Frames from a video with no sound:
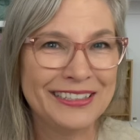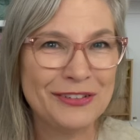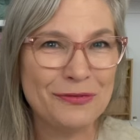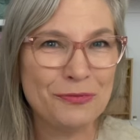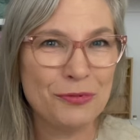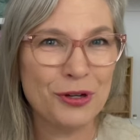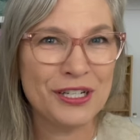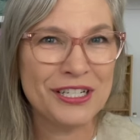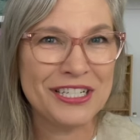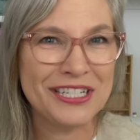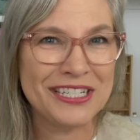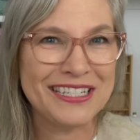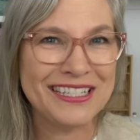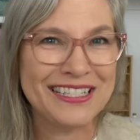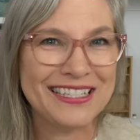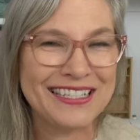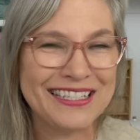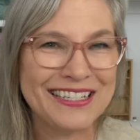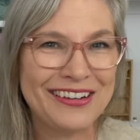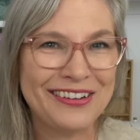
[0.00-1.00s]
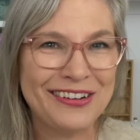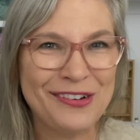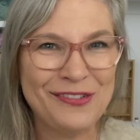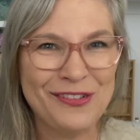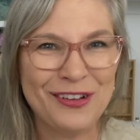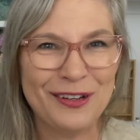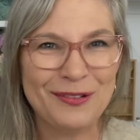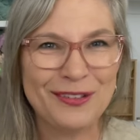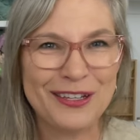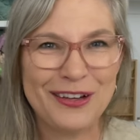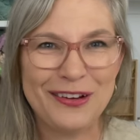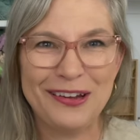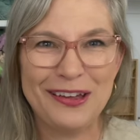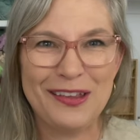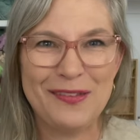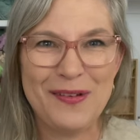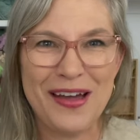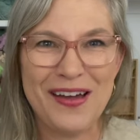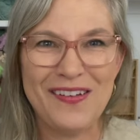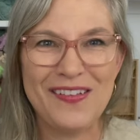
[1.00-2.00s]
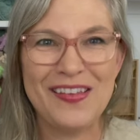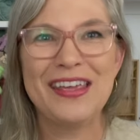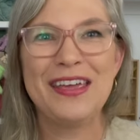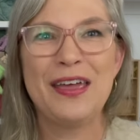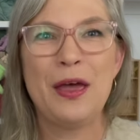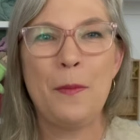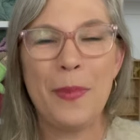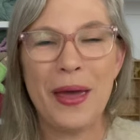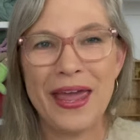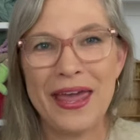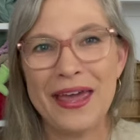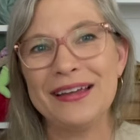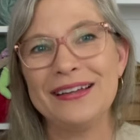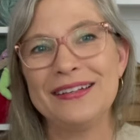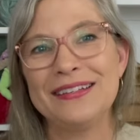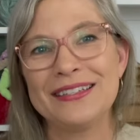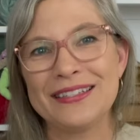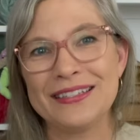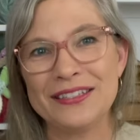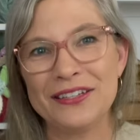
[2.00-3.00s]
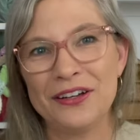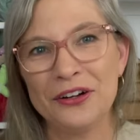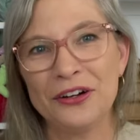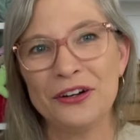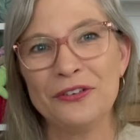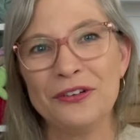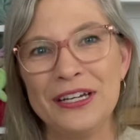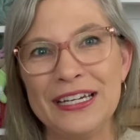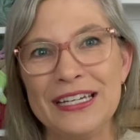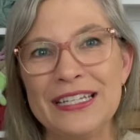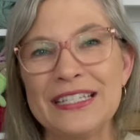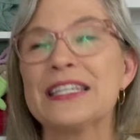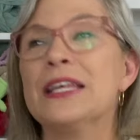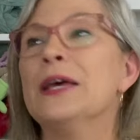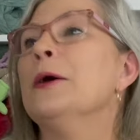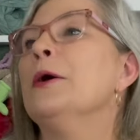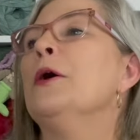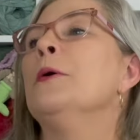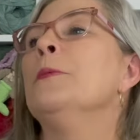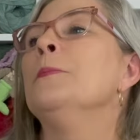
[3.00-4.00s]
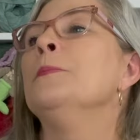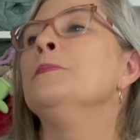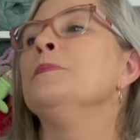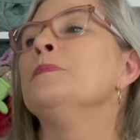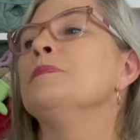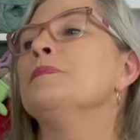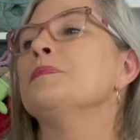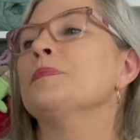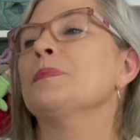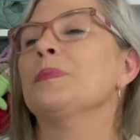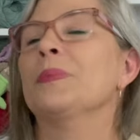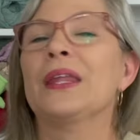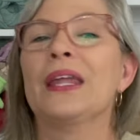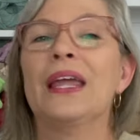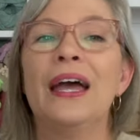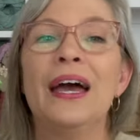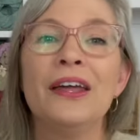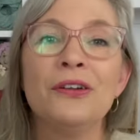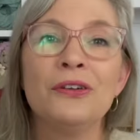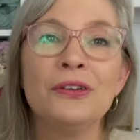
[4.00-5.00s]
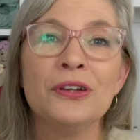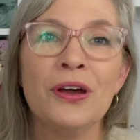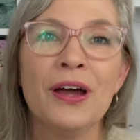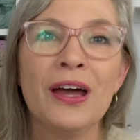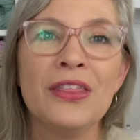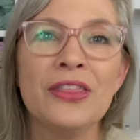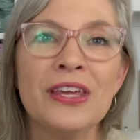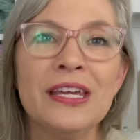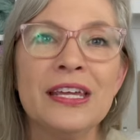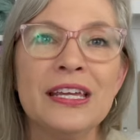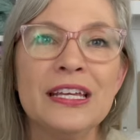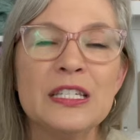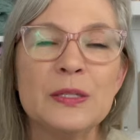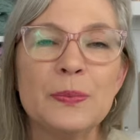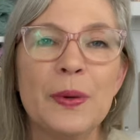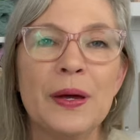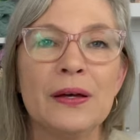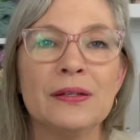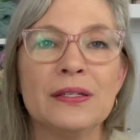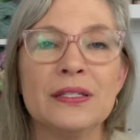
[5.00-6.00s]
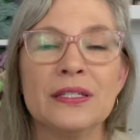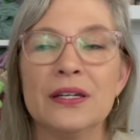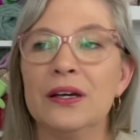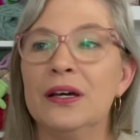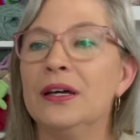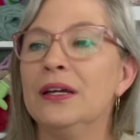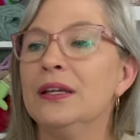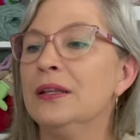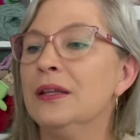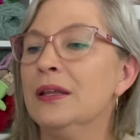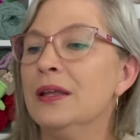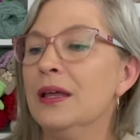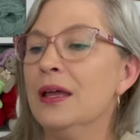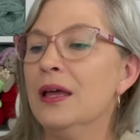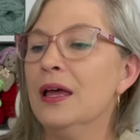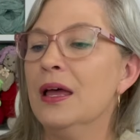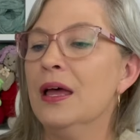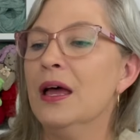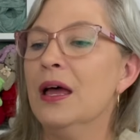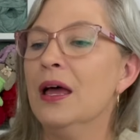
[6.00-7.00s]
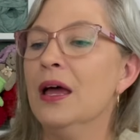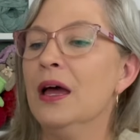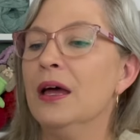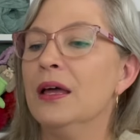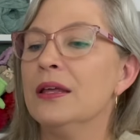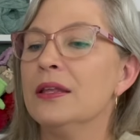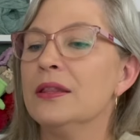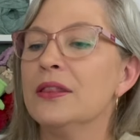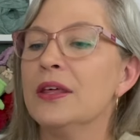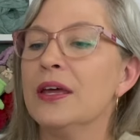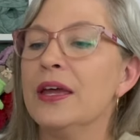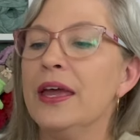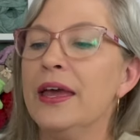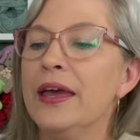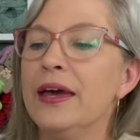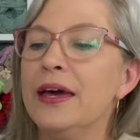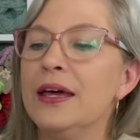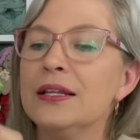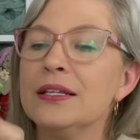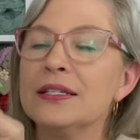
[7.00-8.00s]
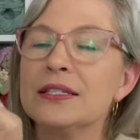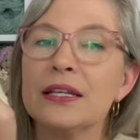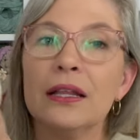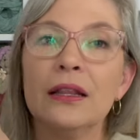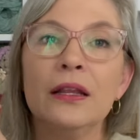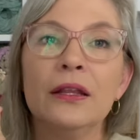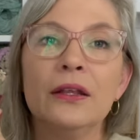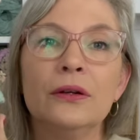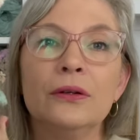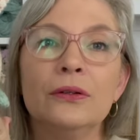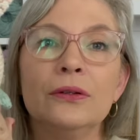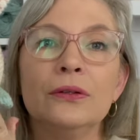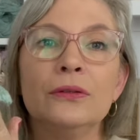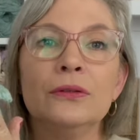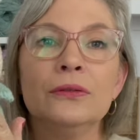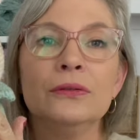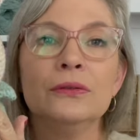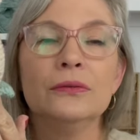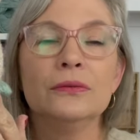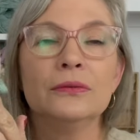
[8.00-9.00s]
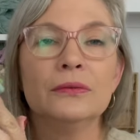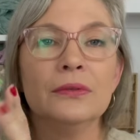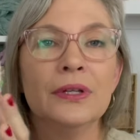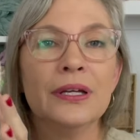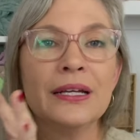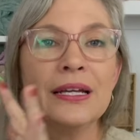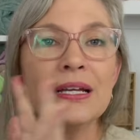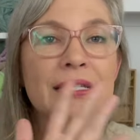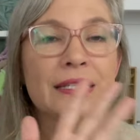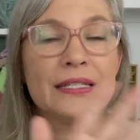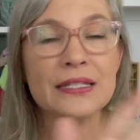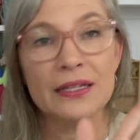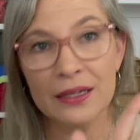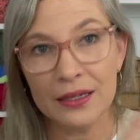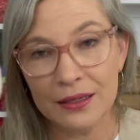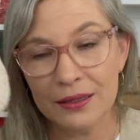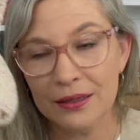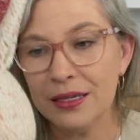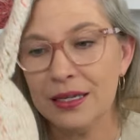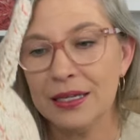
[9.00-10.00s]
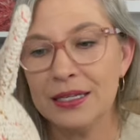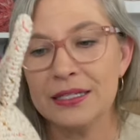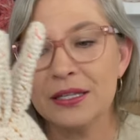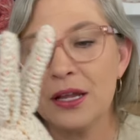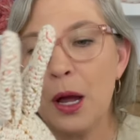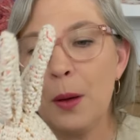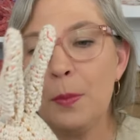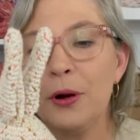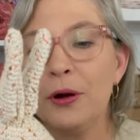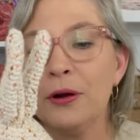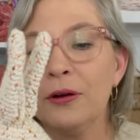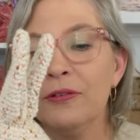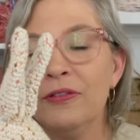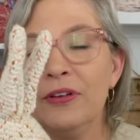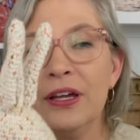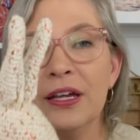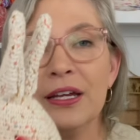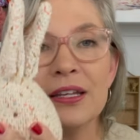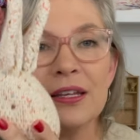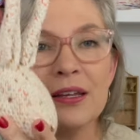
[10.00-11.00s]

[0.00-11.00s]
Breeches, y'all know what I'm talking about? Pants, dungarees. I don't know. I think he's about done. The head is a little, like I said, he's not perfect,